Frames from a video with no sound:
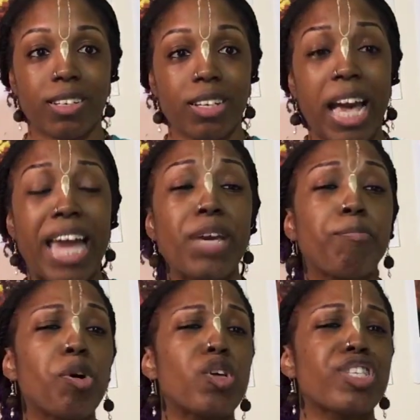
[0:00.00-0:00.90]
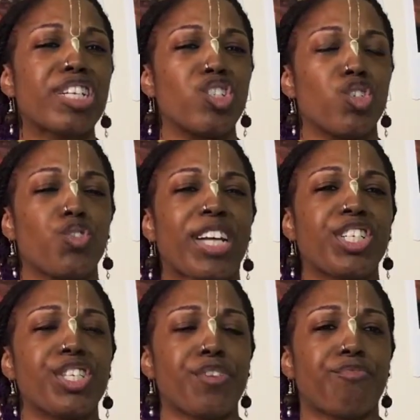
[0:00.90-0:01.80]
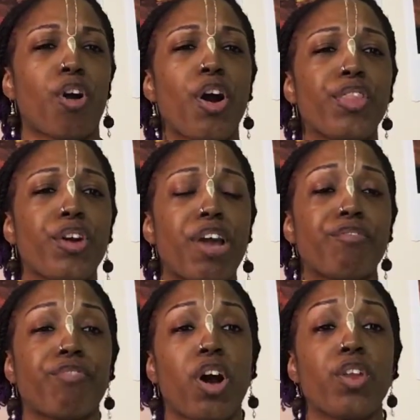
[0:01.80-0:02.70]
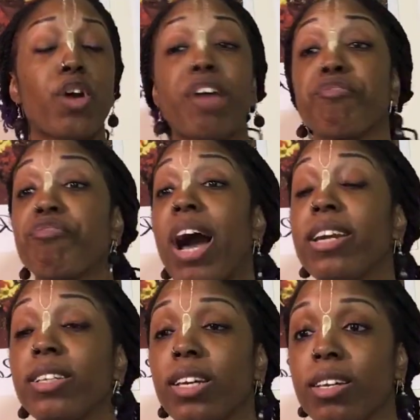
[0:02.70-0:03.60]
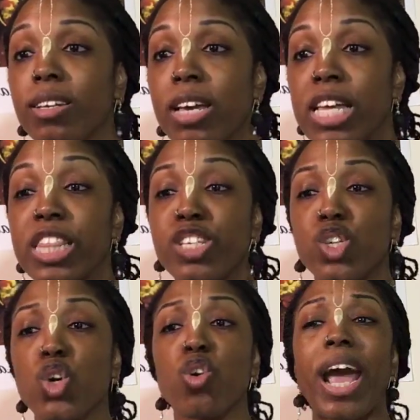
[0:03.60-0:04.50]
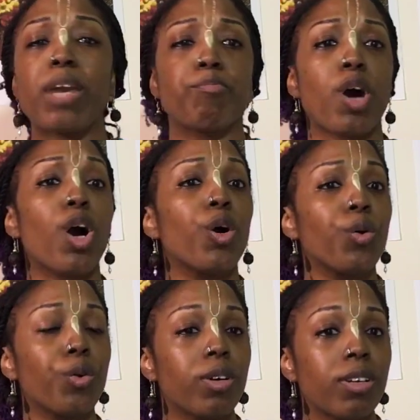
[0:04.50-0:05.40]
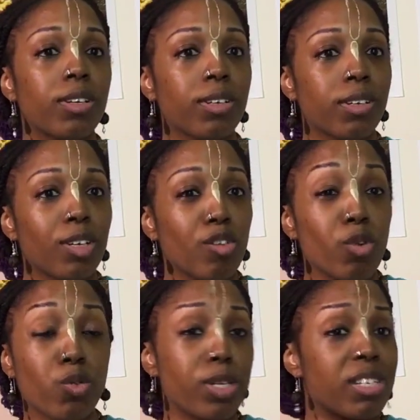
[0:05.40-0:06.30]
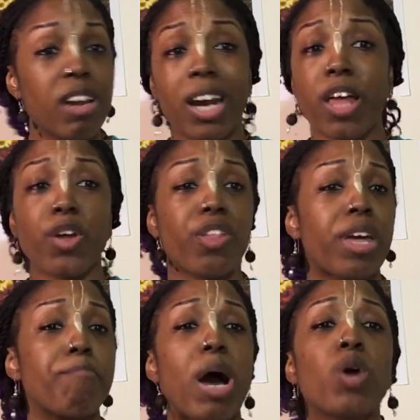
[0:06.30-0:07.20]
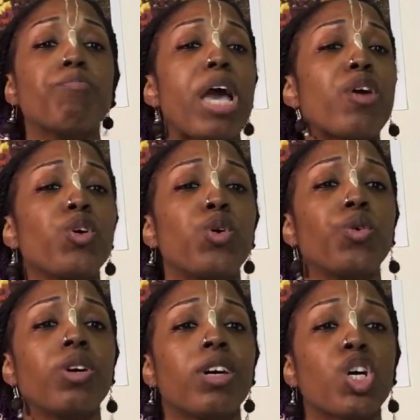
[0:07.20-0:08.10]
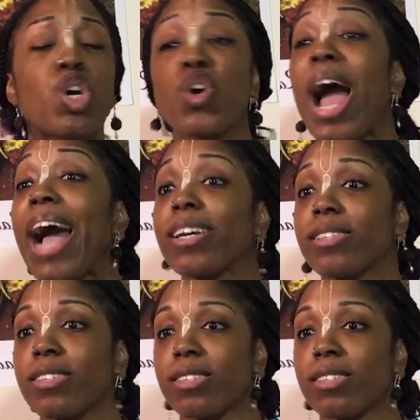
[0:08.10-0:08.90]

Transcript: And he pulls it and stretches it farther and farther. And finally, this great bow, which was none other than Mount Meru, cracks.